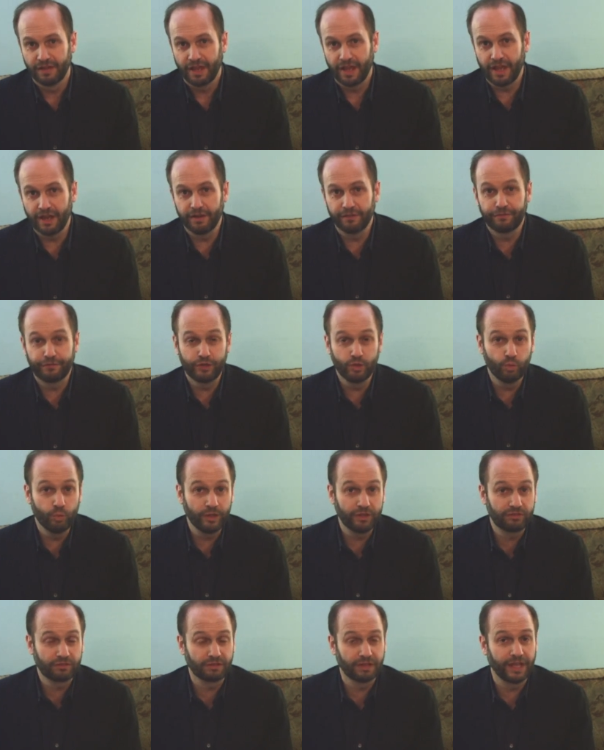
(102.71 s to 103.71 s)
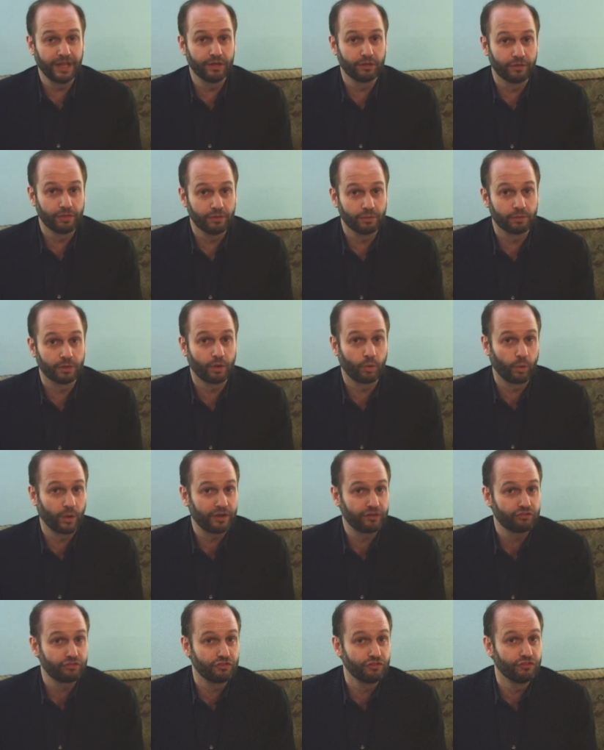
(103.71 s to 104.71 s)
and a few weeks later there were
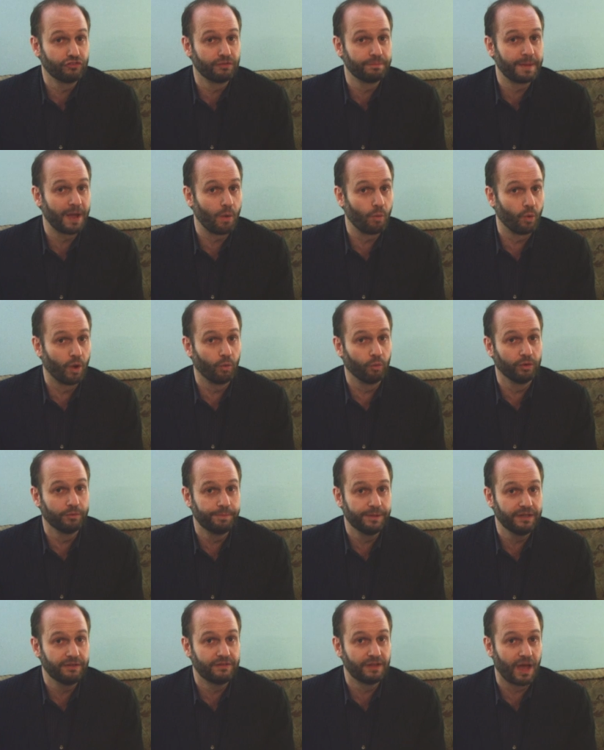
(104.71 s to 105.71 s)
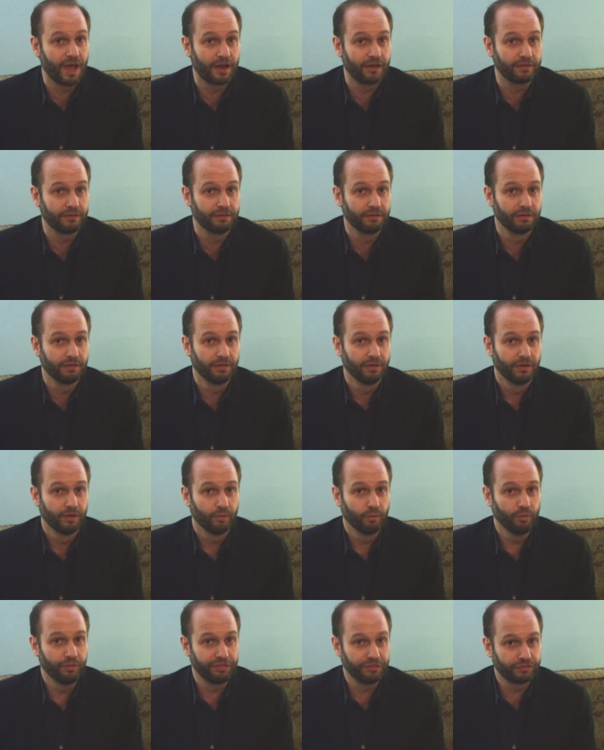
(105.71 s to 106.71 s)
questions about what would be done
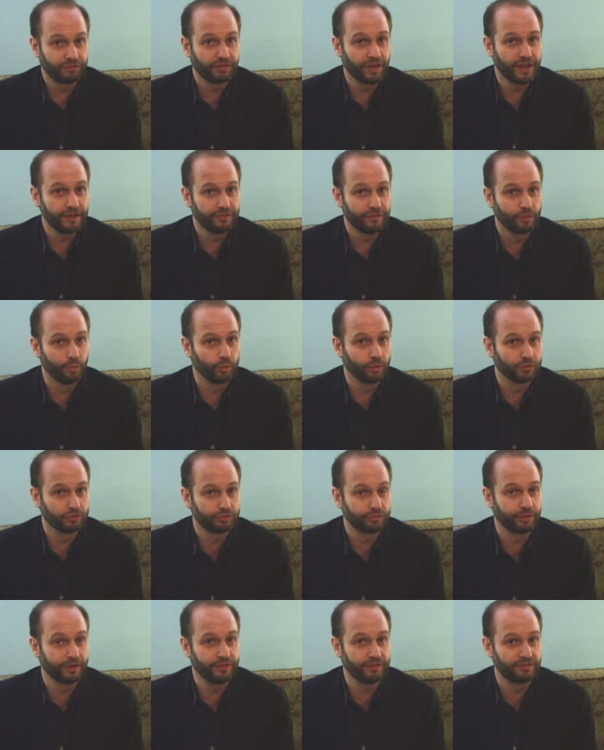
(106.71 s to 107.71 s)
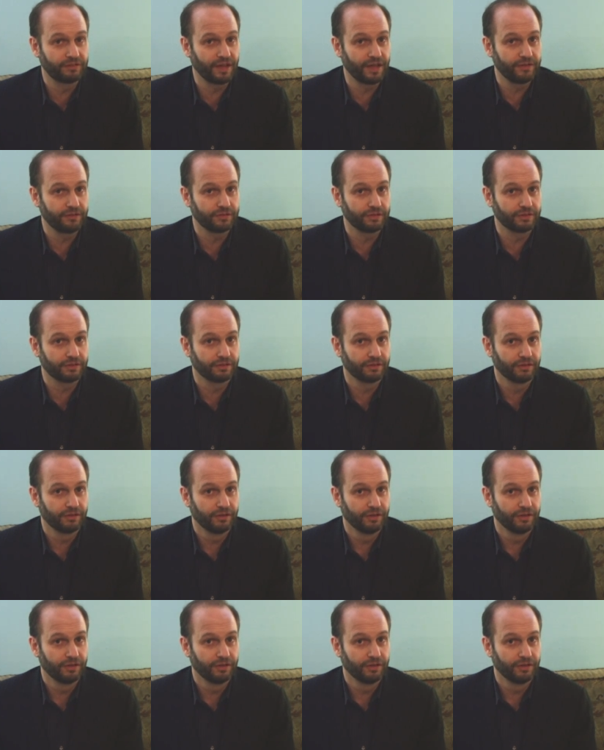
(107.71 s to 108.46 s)
with the site of the World Trade Center.